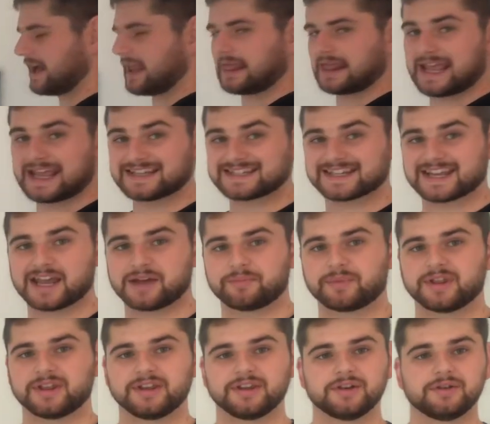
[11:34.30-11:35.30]

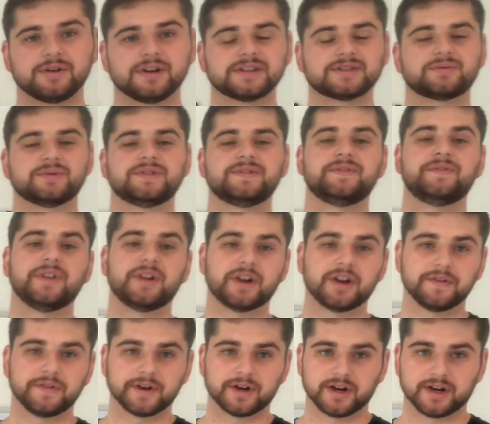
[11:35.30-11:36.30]
landscape in the US was
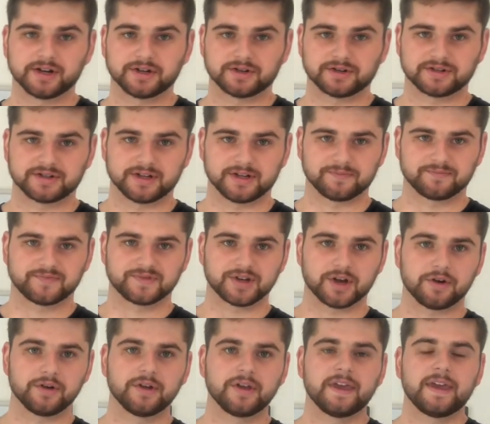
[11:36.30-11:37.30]
very, very interesting.
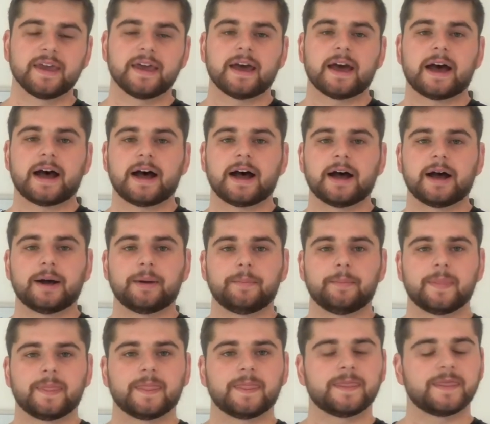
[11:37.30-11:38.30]
So
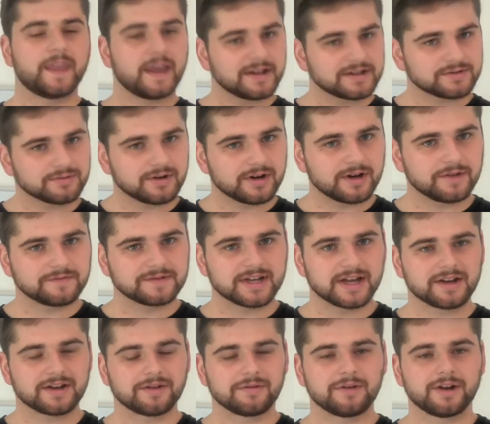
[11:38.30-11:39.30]
that's what I've
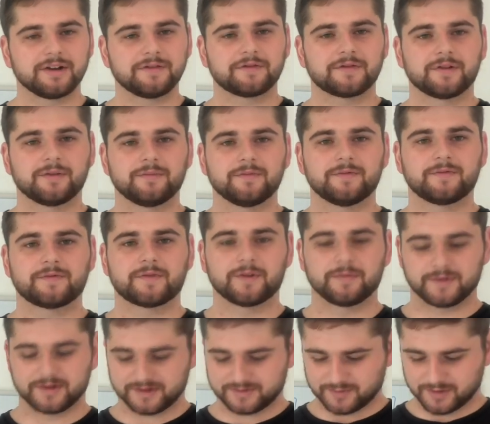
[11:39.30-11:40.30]
taken away from
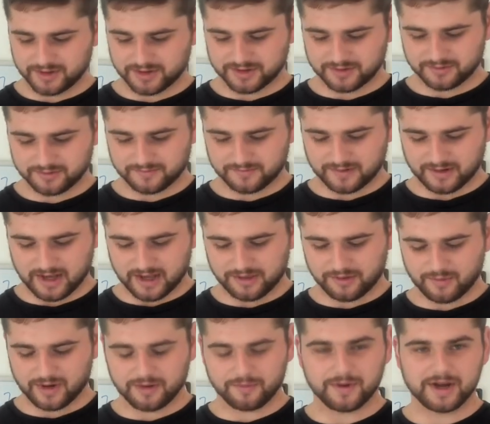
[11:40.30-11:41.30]
this Berkshire
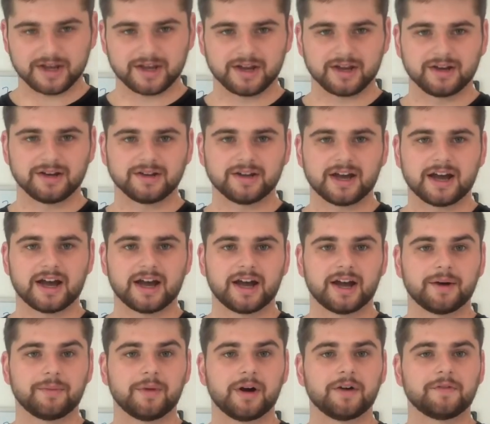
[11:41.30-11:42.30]
Hathaway weekend.
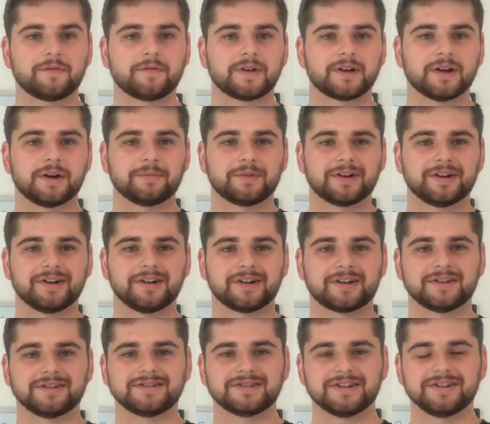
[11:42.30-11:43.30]
I'm going to
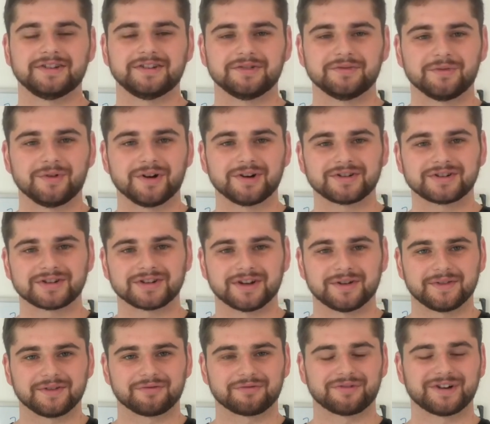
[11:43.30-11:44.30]
continue to watch
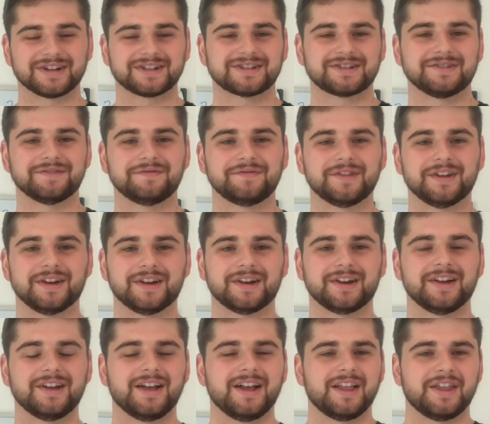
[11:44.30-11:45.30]
the rest of
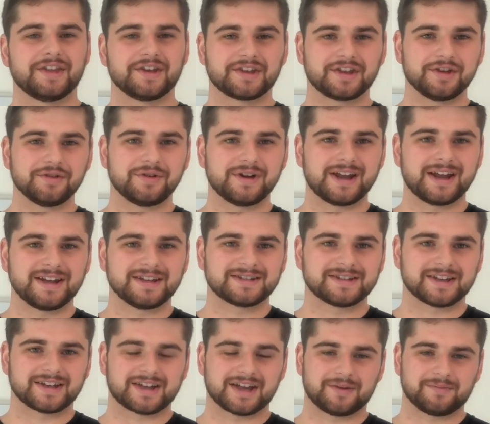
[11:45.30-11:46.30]
the Q&As
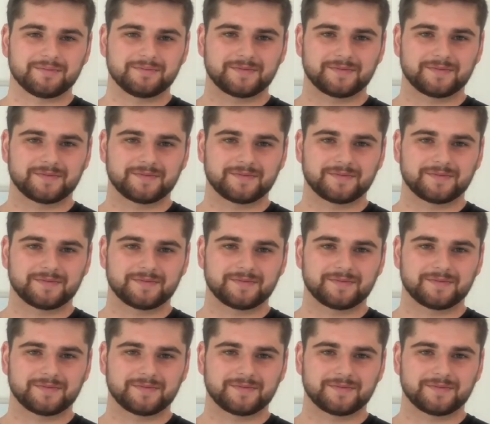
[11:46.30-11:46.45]
that